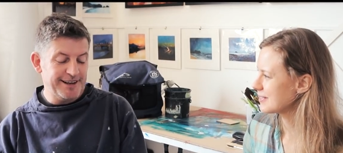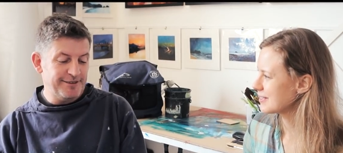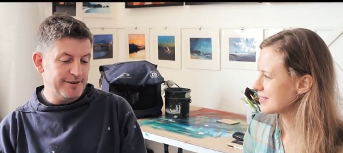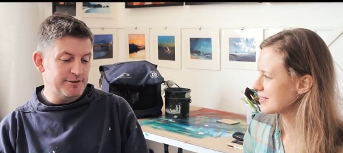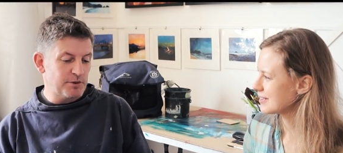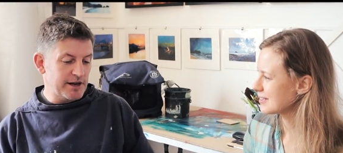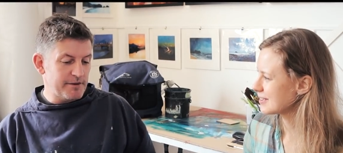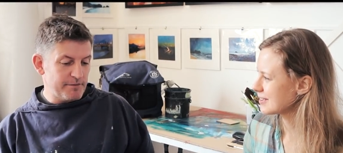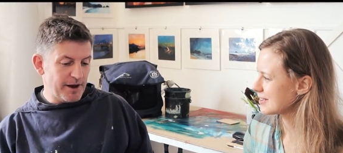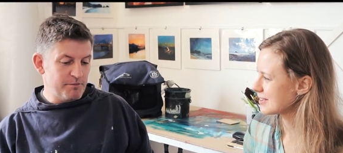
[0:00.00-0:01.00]
Speaker 1: funny enough, it was
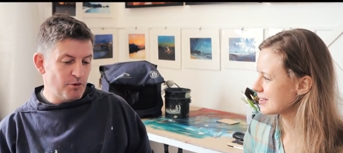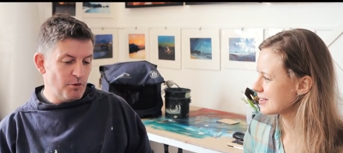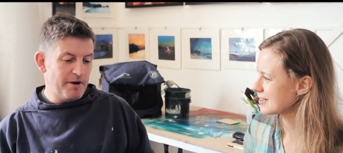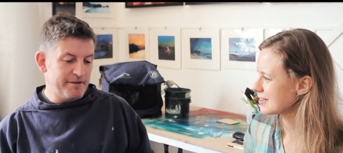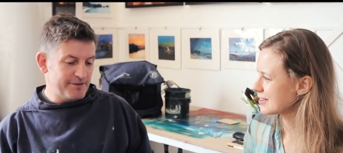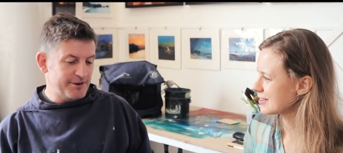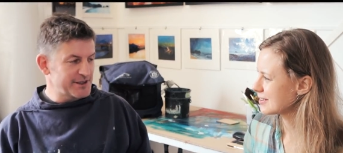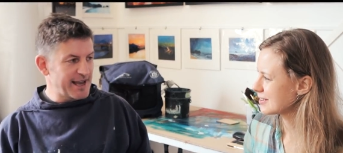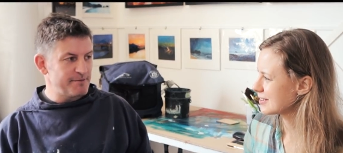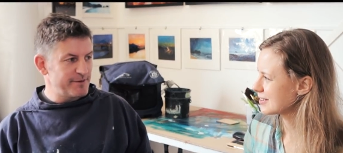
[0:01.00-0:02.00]
when I, I bought my
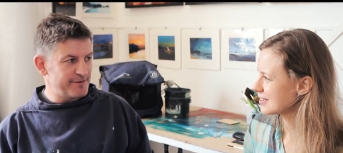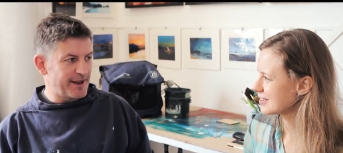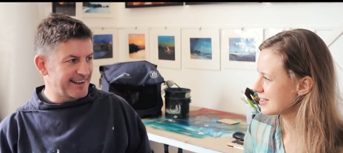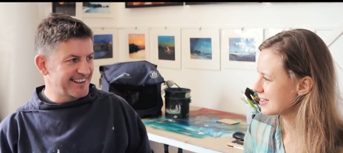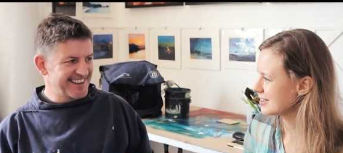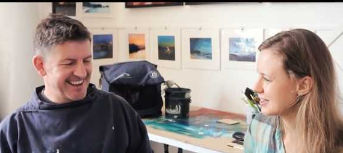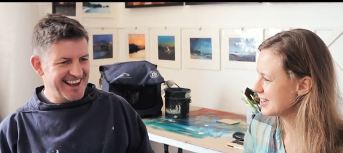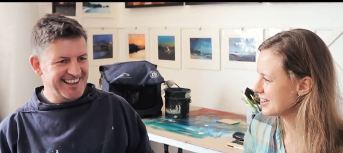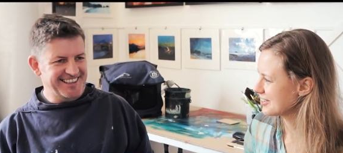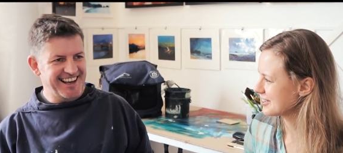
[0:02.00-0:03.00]
first camper van,
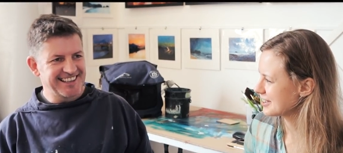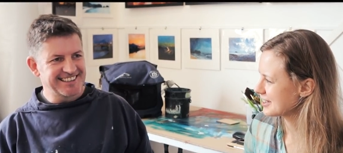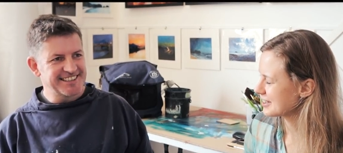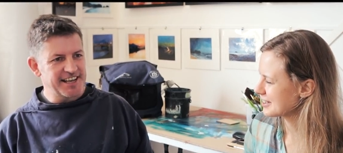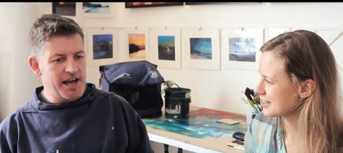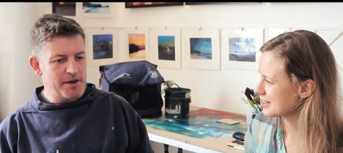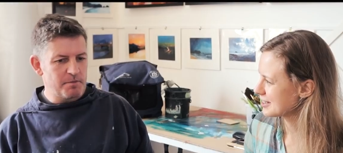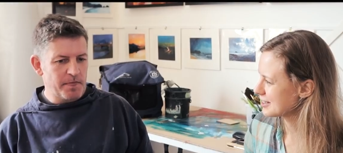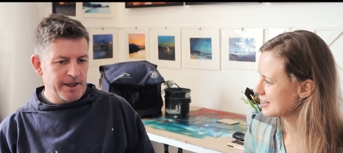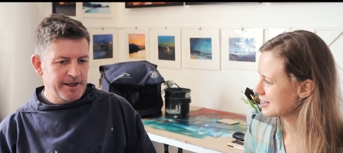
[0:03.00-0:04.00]
yeah. and and
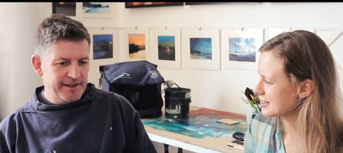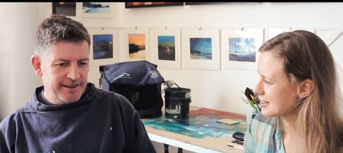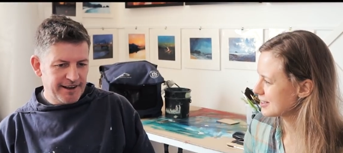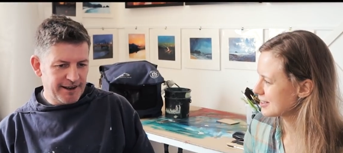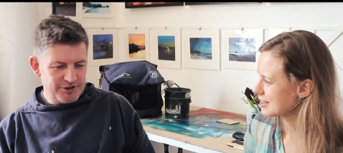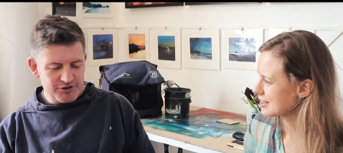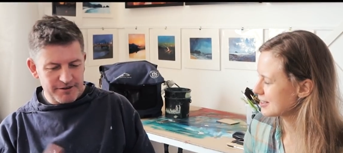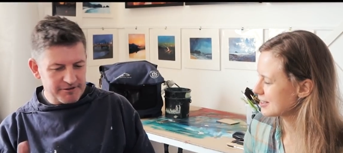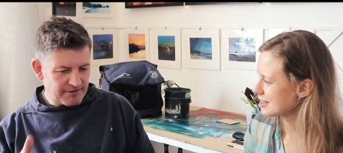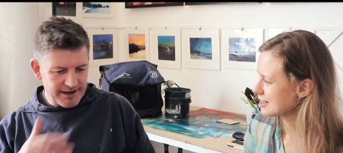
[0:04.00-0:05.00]
um, I was
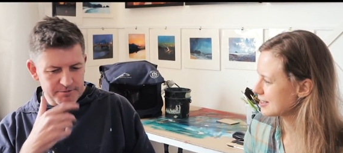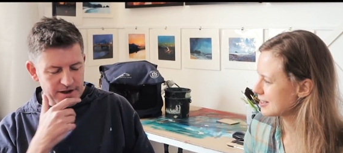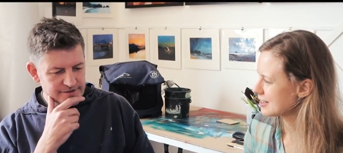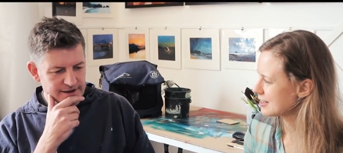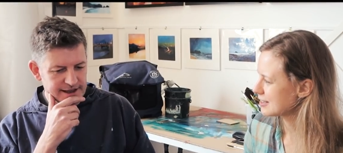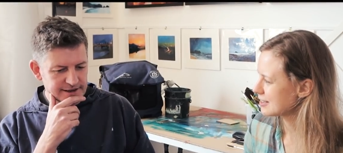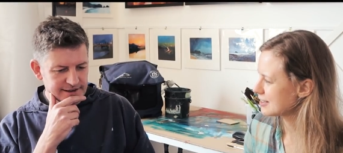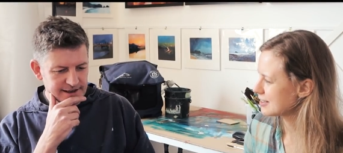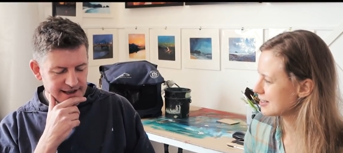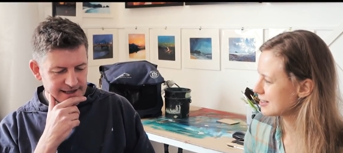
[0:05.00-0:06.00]
traveling around in my
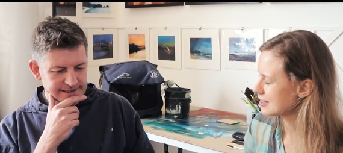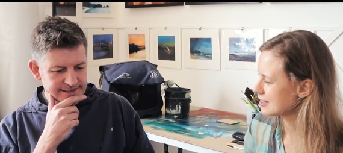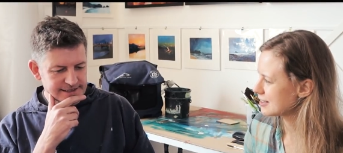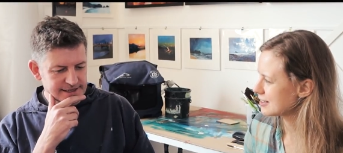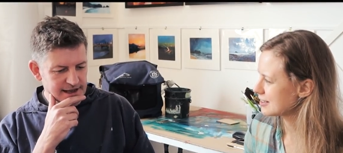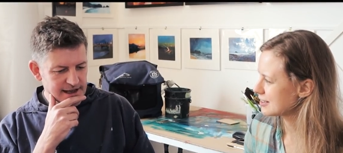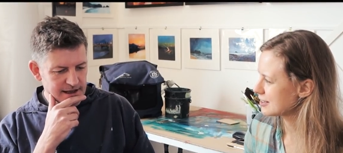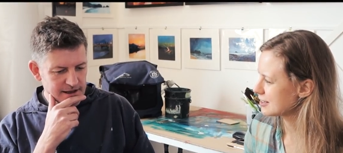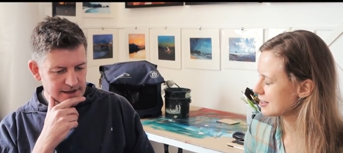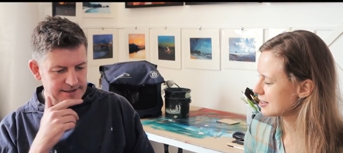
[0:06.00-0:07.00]
van, and
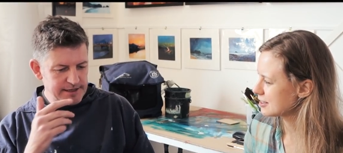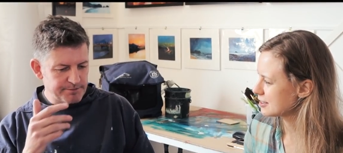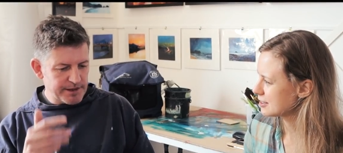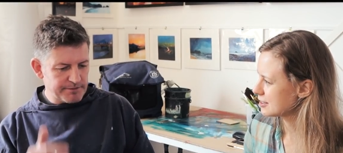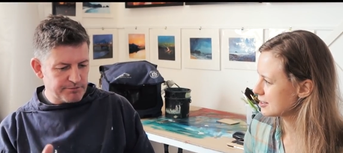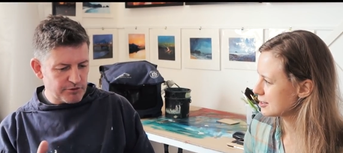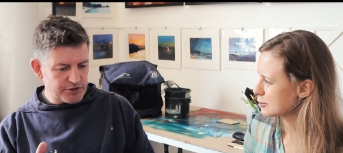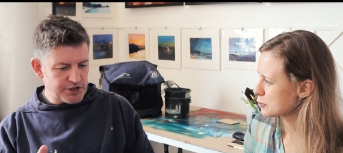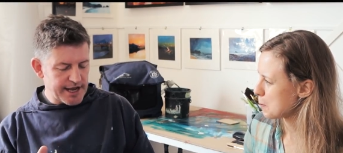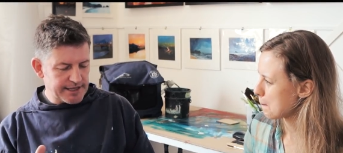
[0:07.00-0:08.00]
uh, I did a big
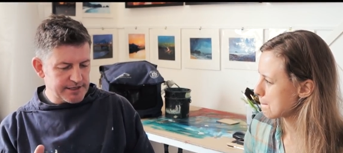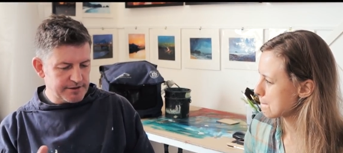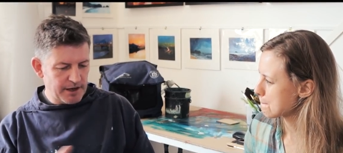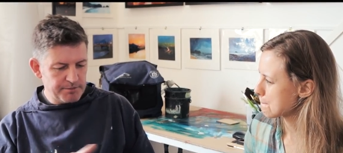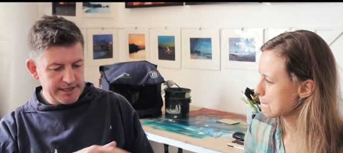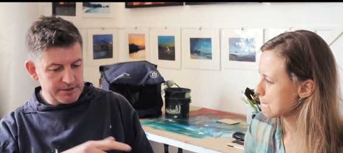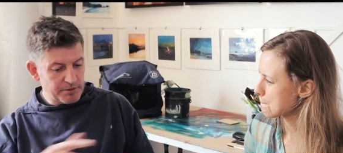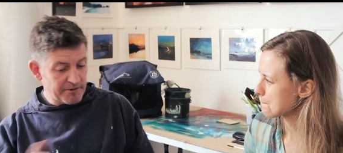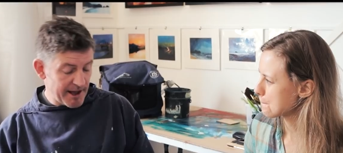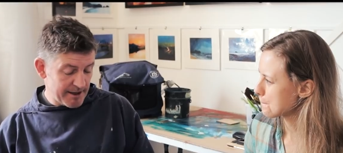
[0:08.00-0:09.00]
project. I
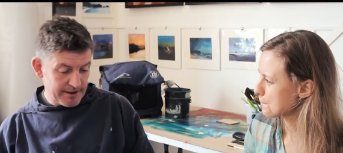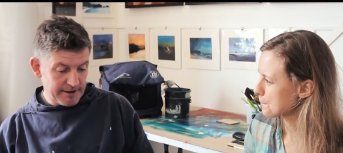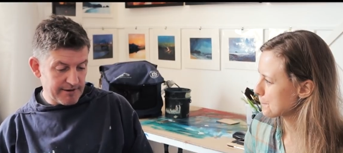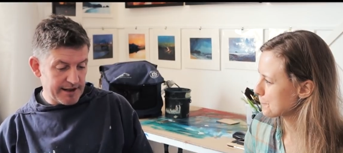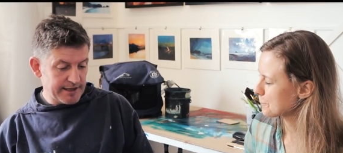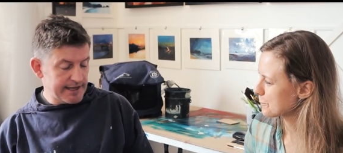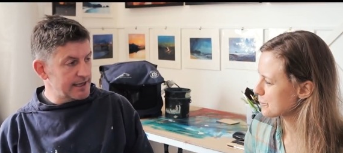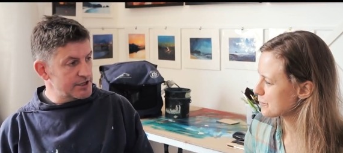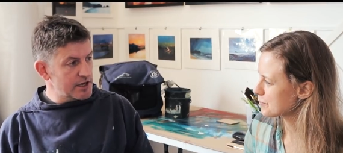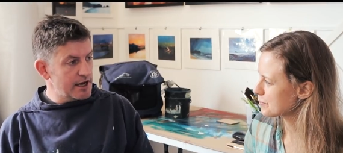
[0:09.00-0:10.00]
painted my way around the
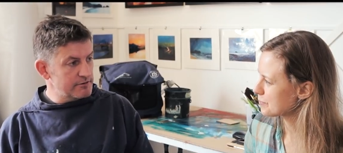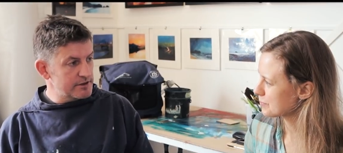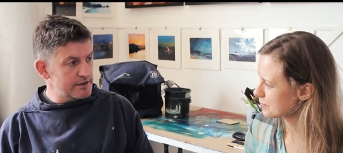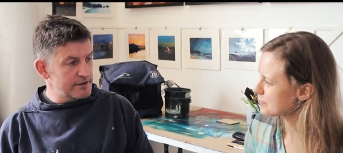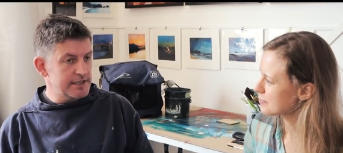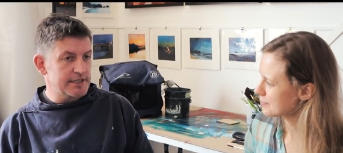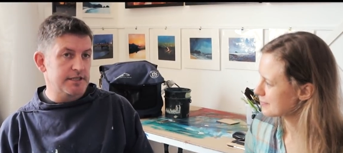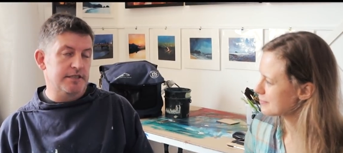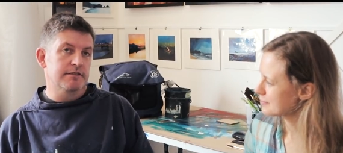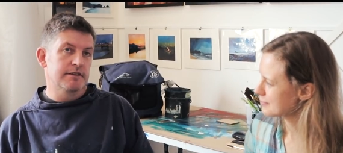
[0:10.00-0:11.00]
English coast.
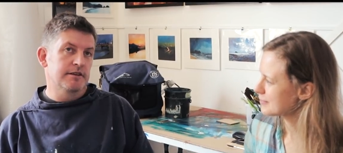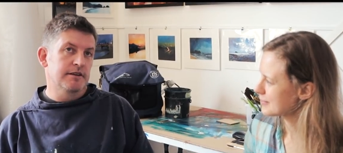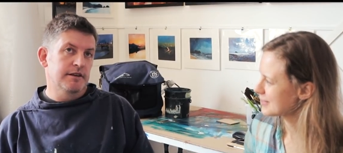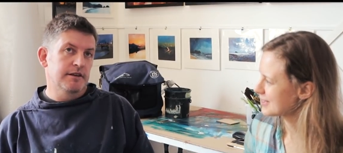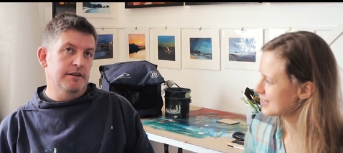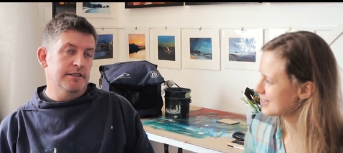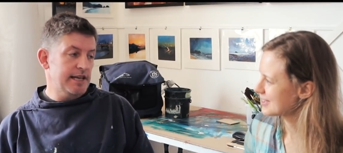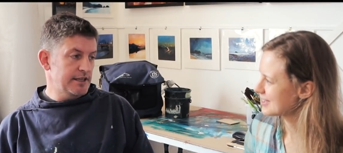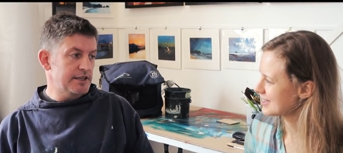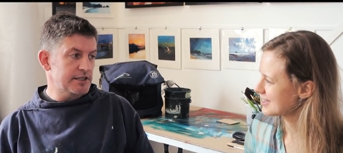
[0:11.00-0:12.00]
This is
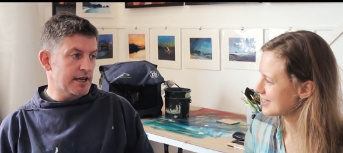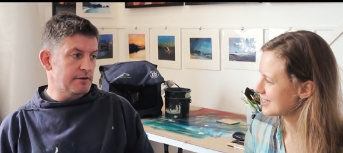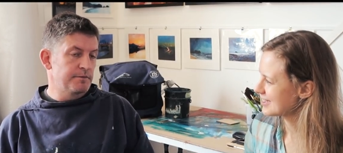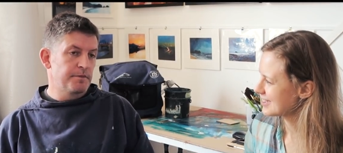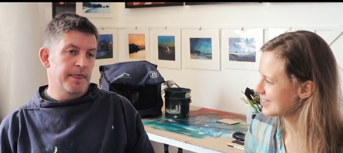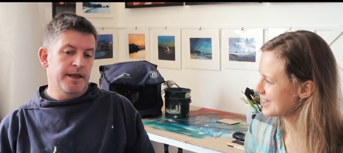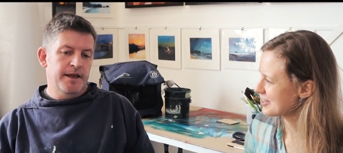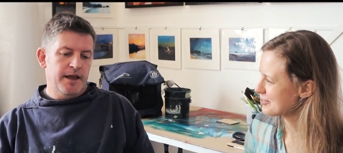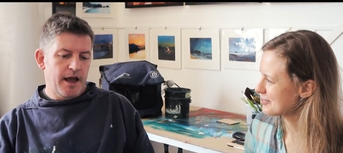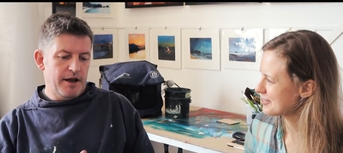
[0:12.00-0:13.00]
ten years ago.
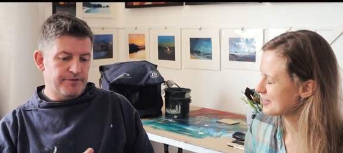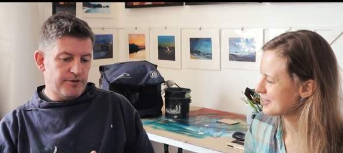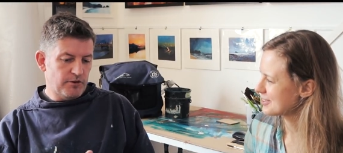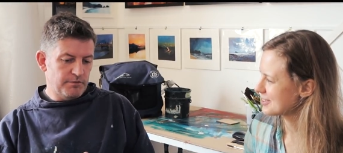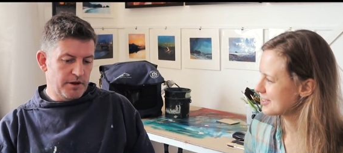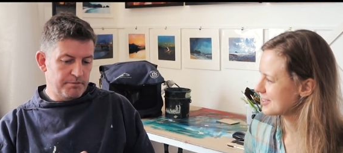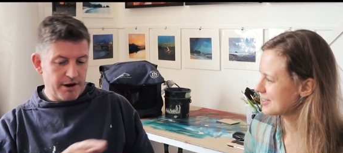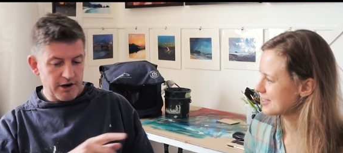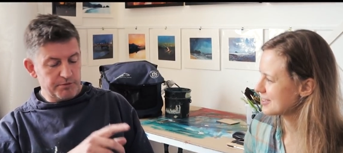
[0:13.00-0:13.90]
Yeah. From